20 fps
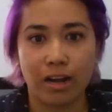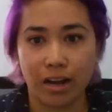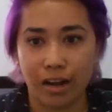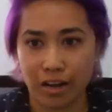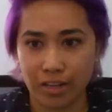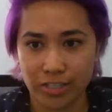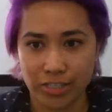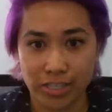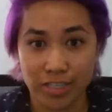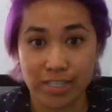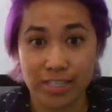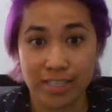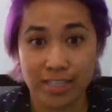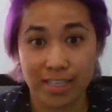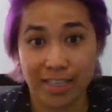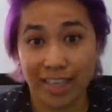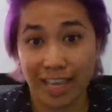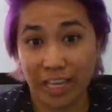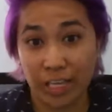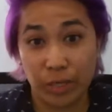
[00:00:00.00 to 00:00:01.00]
are just
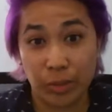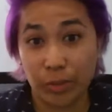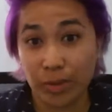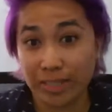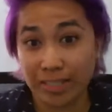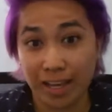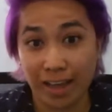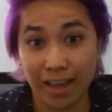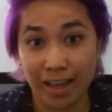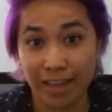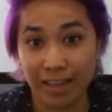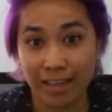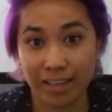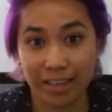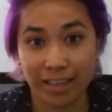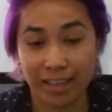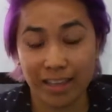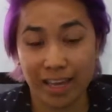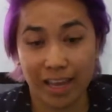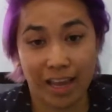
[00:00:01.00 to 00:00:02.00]
like you and I,
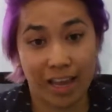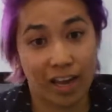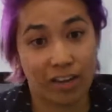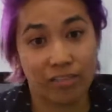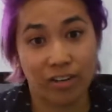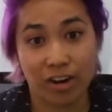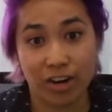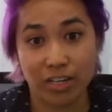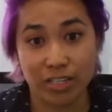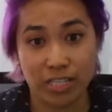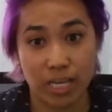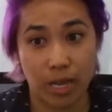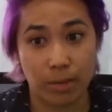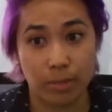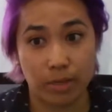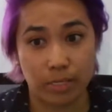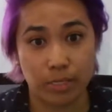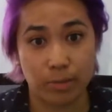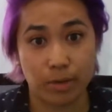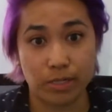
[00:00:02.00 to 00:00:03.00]
that have a hard time
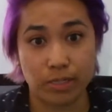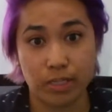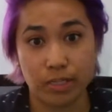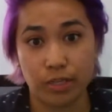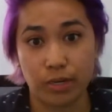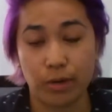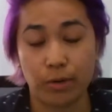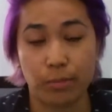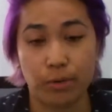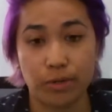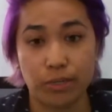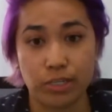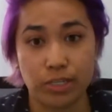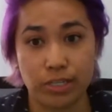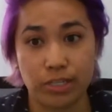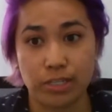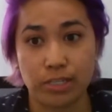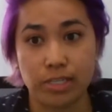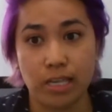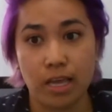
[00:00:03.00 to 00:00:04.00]
expressing your
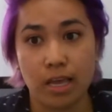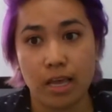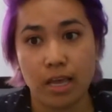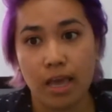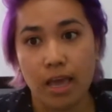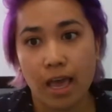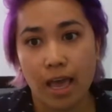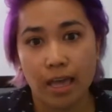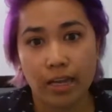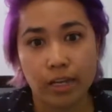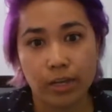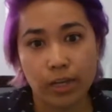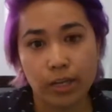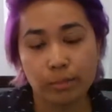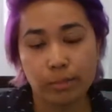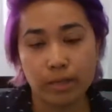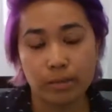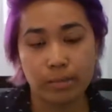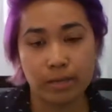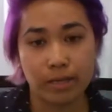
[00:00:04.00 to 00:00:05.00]
emotions. And it could
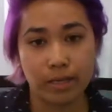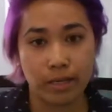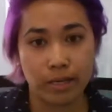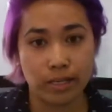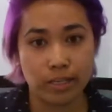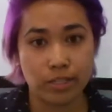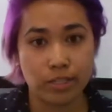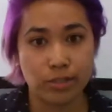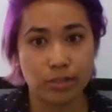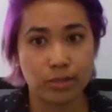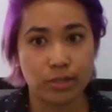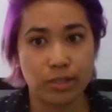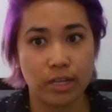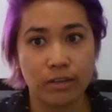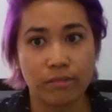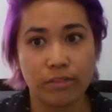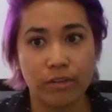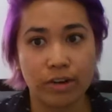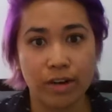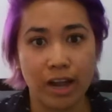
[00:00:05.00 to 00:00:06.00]
be because you
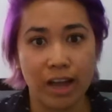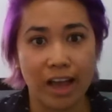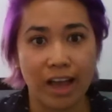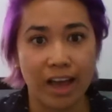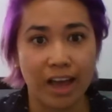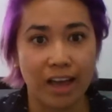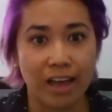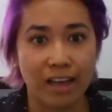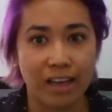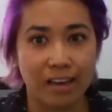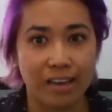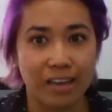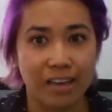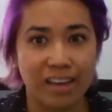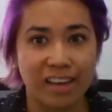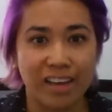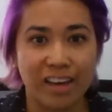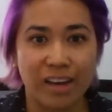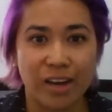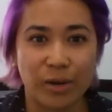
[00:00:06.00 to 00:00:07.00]
never had
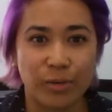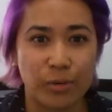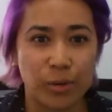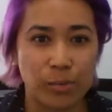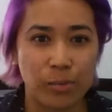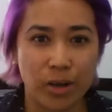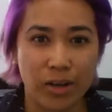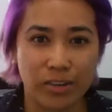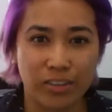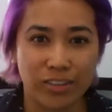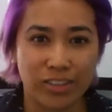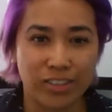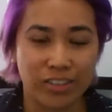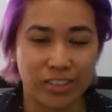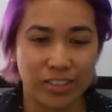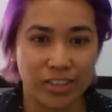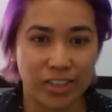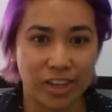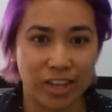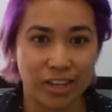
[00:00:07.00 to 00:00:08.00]
a role model in
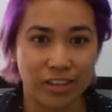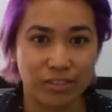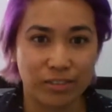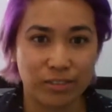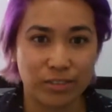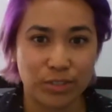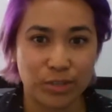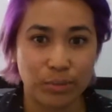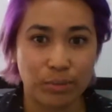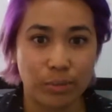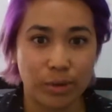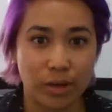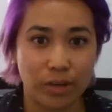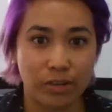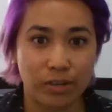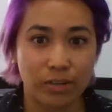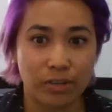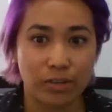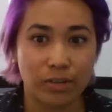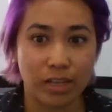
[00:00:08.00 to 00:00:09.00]
your life to
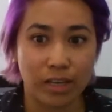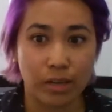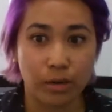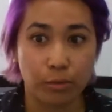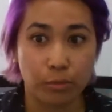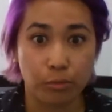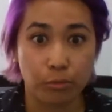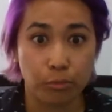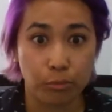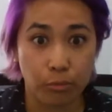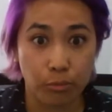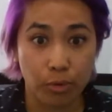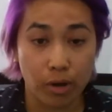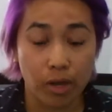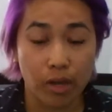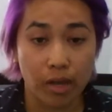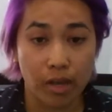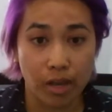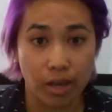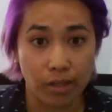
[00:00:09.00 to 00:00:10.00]
model like what
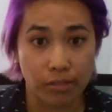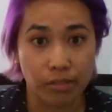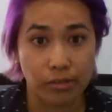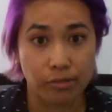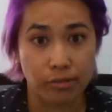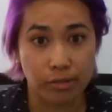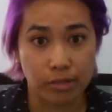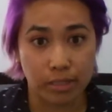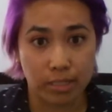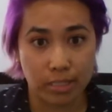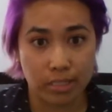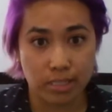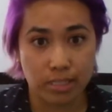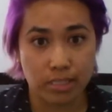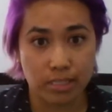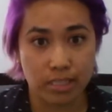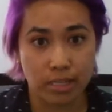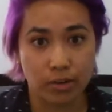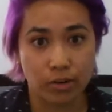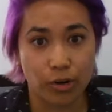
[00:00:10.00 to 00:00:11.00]
a healthy release
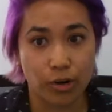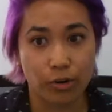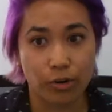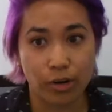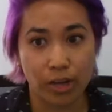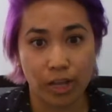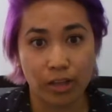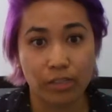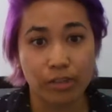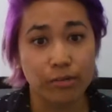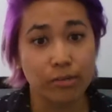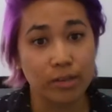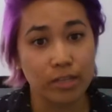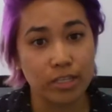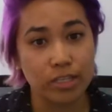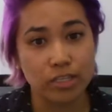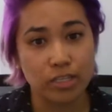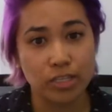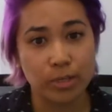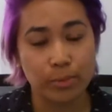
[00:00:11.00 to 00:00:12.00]
or healthy
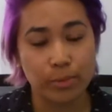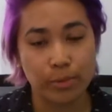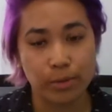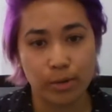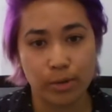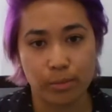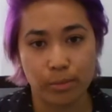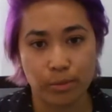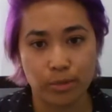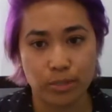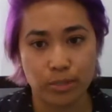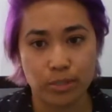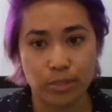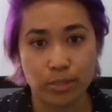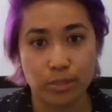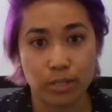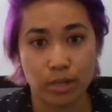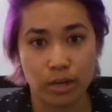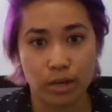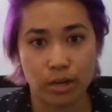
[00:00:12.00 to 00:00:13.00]
relationship with your
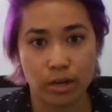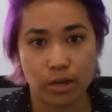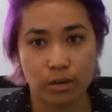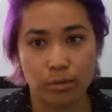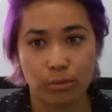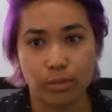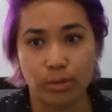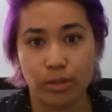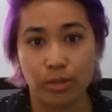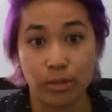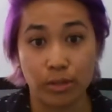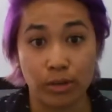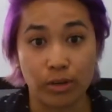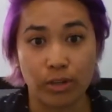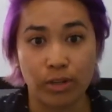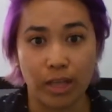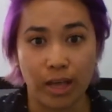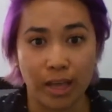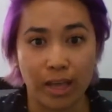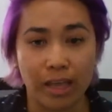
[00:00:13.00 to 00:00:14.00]
emotions would look
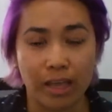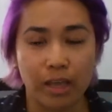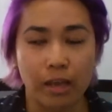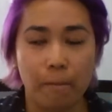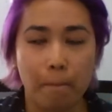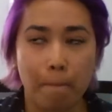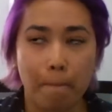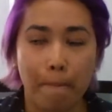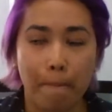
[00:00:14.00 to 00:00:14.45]
like.